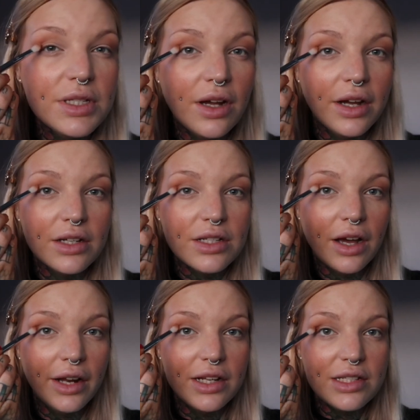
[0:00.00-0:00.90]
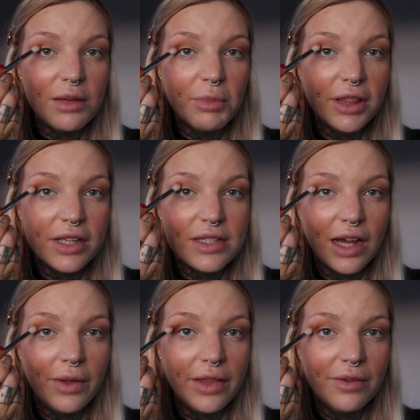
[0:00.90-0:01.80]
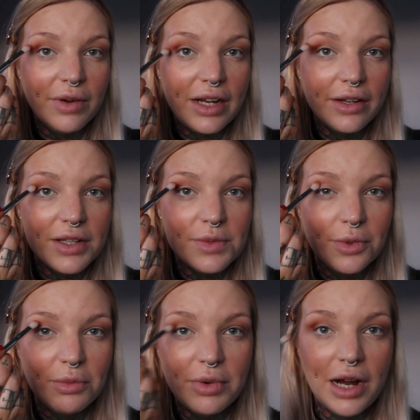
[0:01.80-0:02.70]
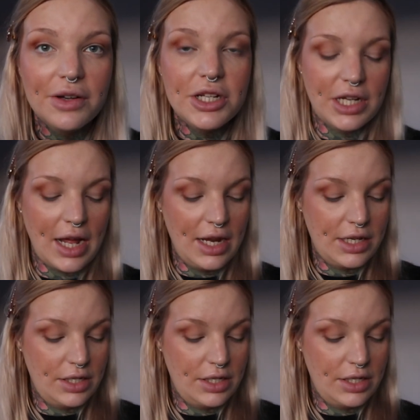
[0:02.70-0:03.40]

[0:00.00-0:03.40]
just starting to kind of deepen this now with that really nice warm brown shade.